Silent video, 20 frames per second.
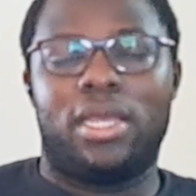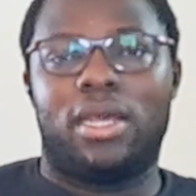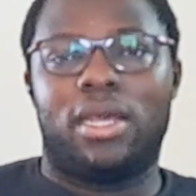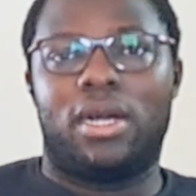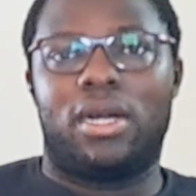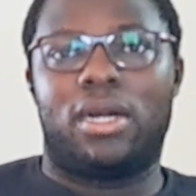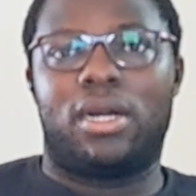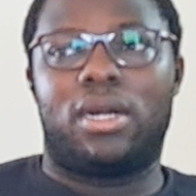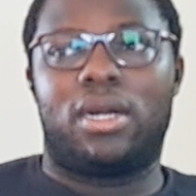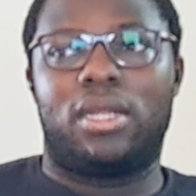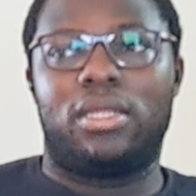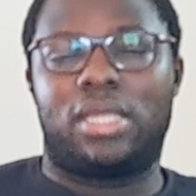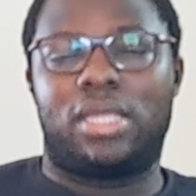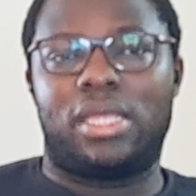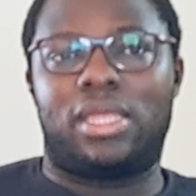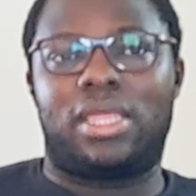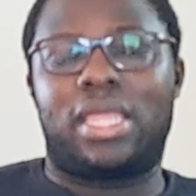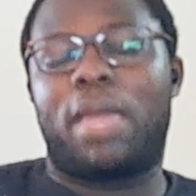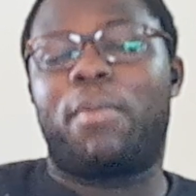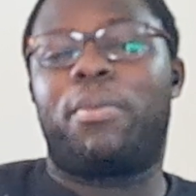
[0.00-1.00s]
The
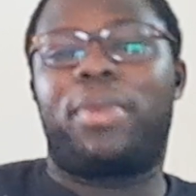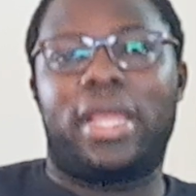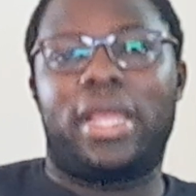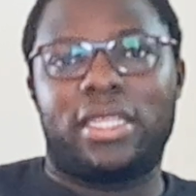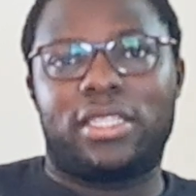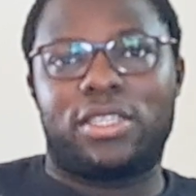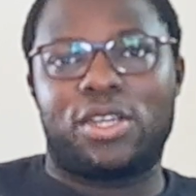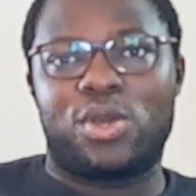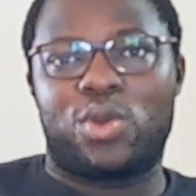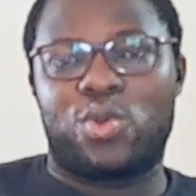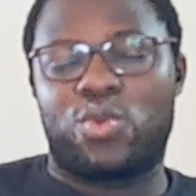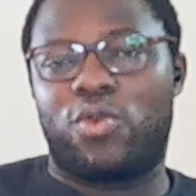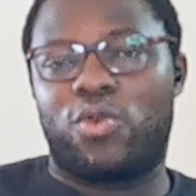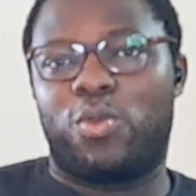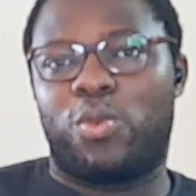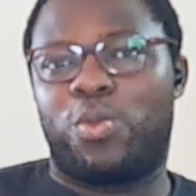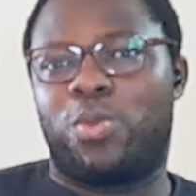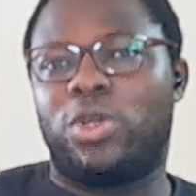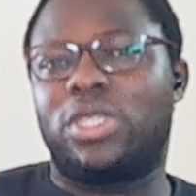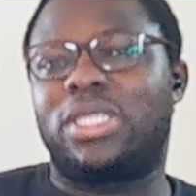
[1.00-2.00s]
templates on Google,
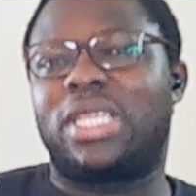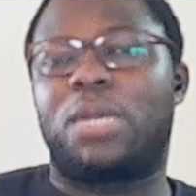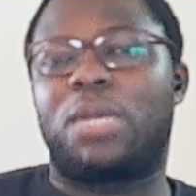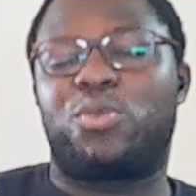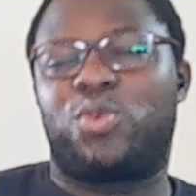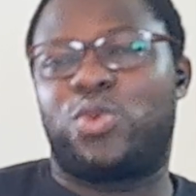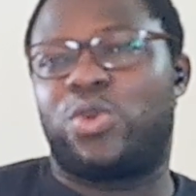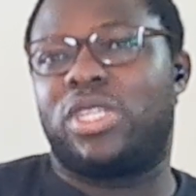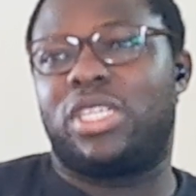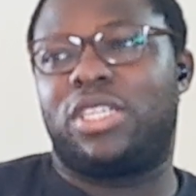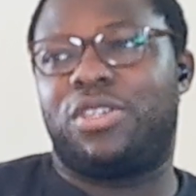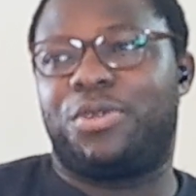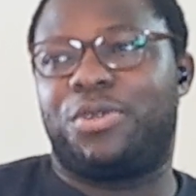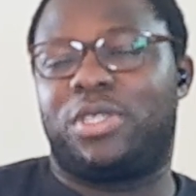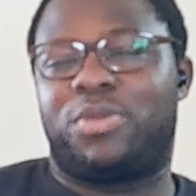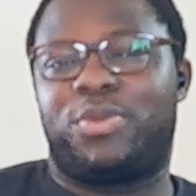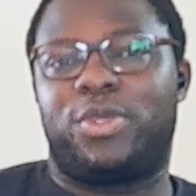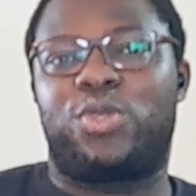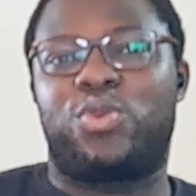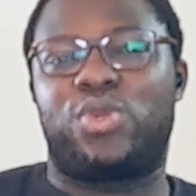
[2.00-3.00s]
most times we only use
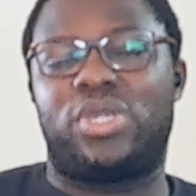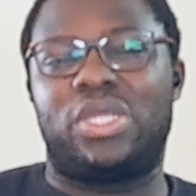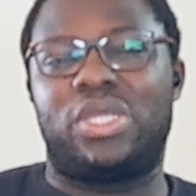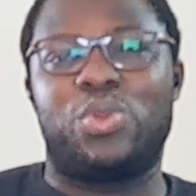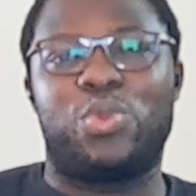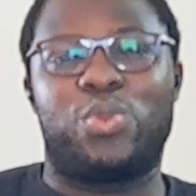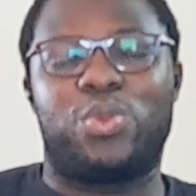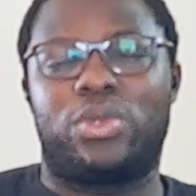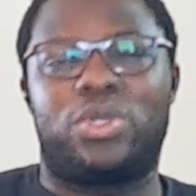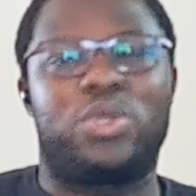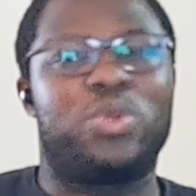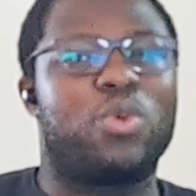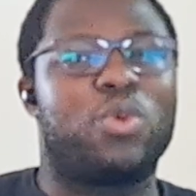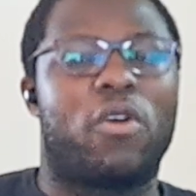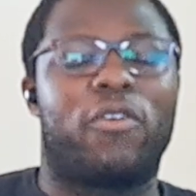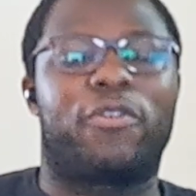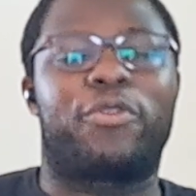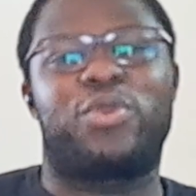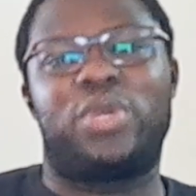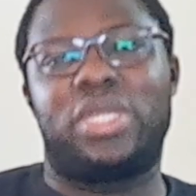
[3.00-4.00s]
between 2
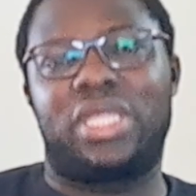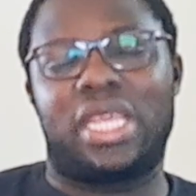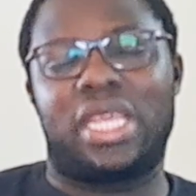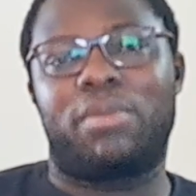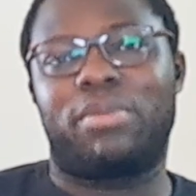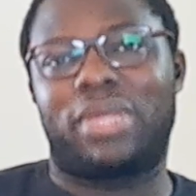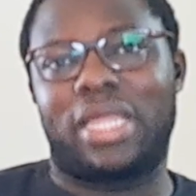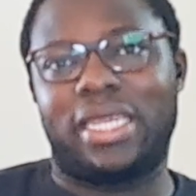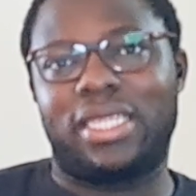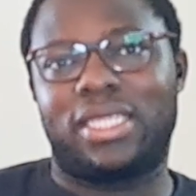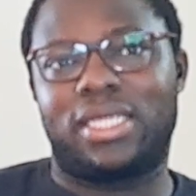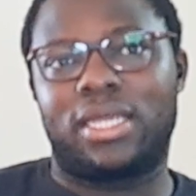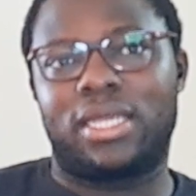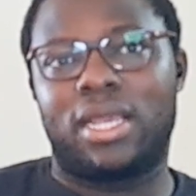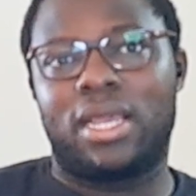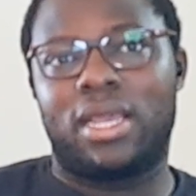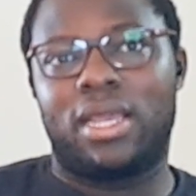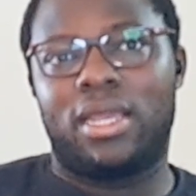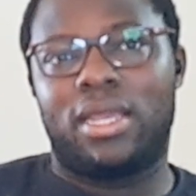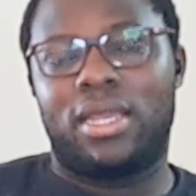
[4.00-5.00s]
or 3 templates,
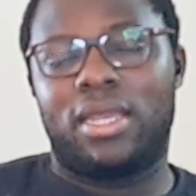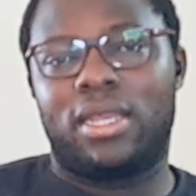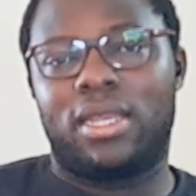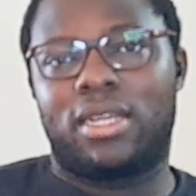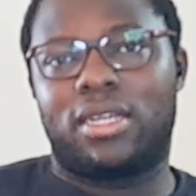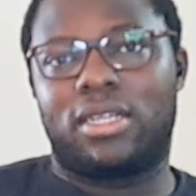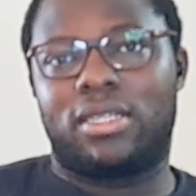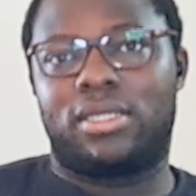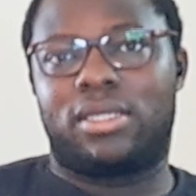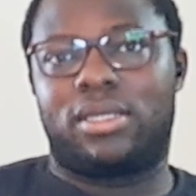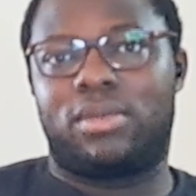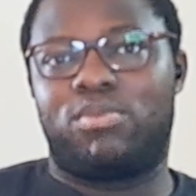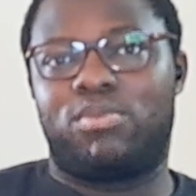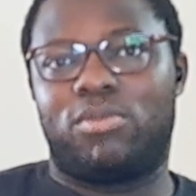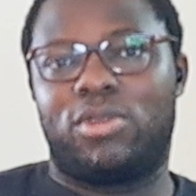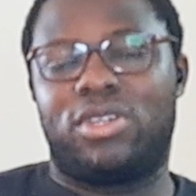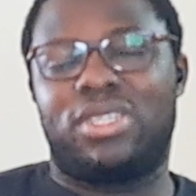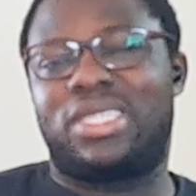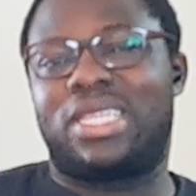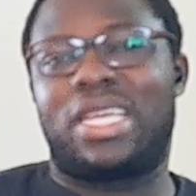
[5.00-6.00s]
because
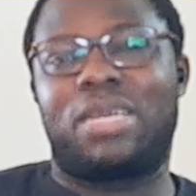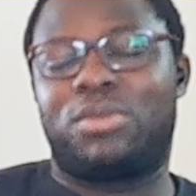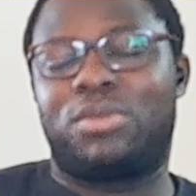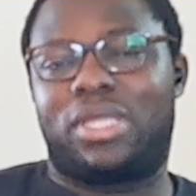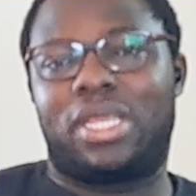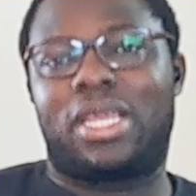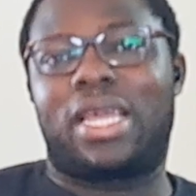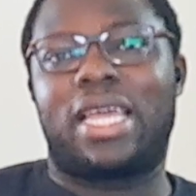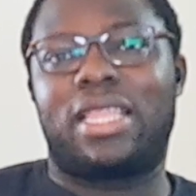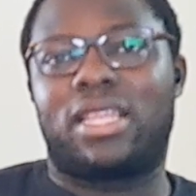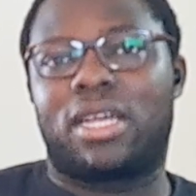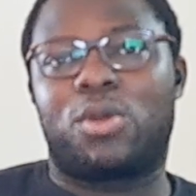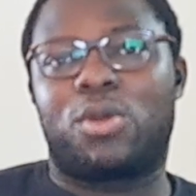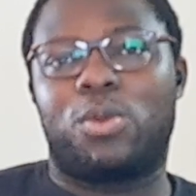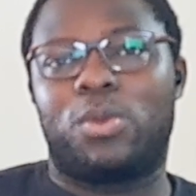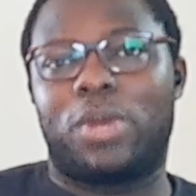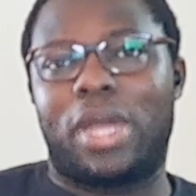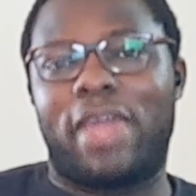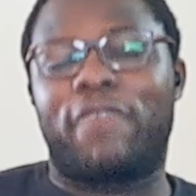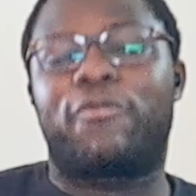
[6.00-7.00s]
most time
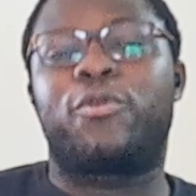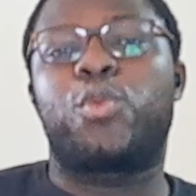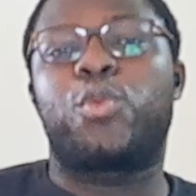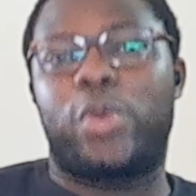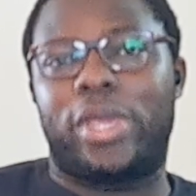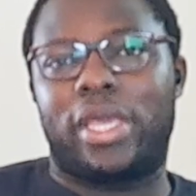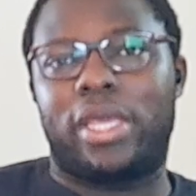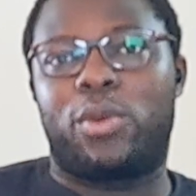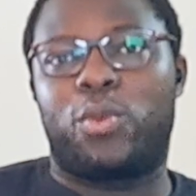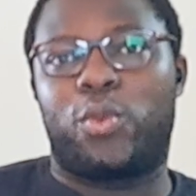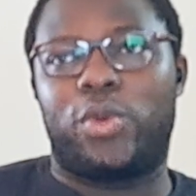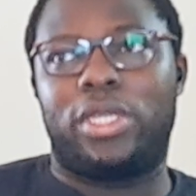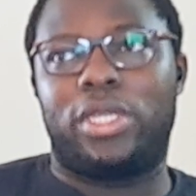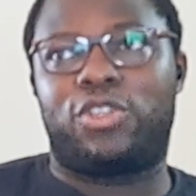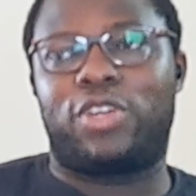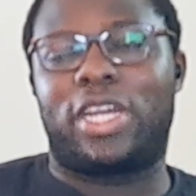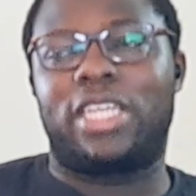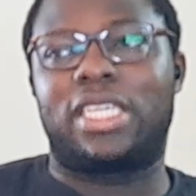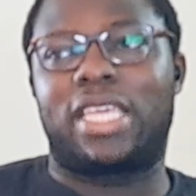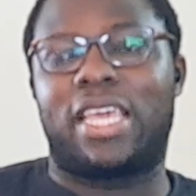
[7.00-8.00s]
every week we
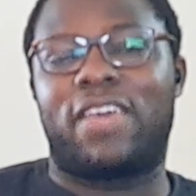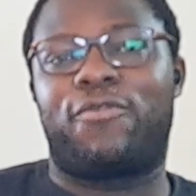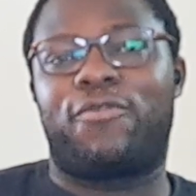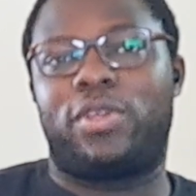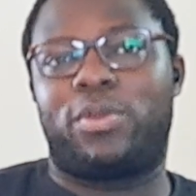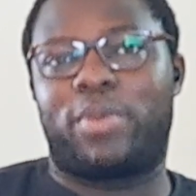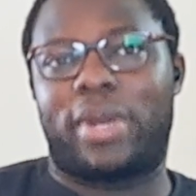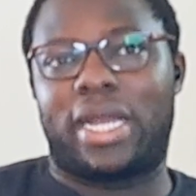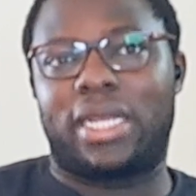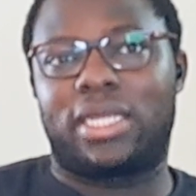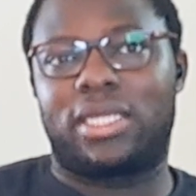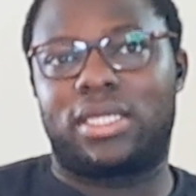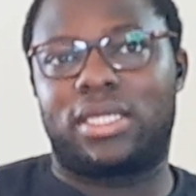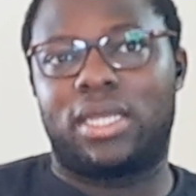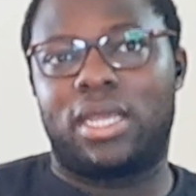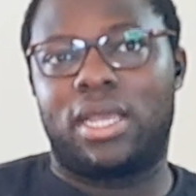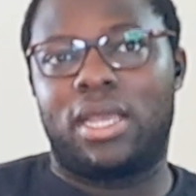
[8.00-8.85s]
try to get feedbacks,